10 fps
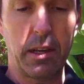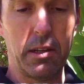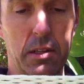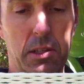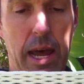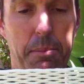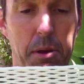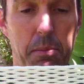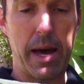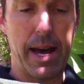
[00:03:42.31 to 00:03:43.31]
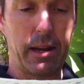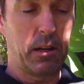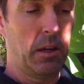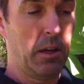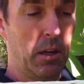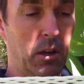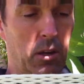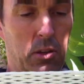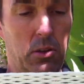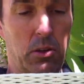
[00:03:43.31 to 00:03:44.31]
it and snap it back
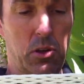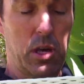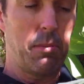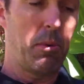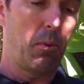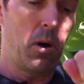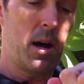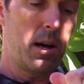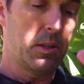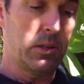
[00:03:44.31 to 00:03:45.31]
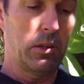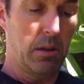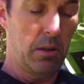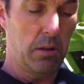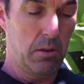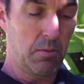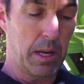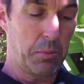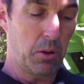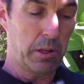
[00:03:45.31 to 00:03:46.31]
to the shape it was
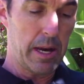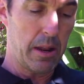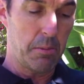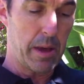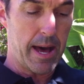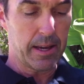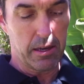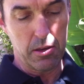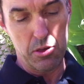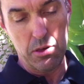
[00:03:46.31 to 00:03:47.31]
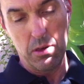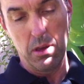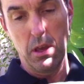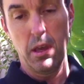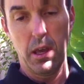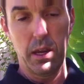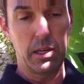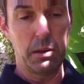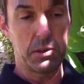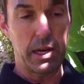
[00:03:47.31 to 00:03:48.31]
when I pulled it out of the package, and it
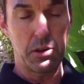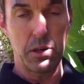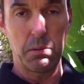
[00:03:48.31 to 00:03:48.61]
keeps that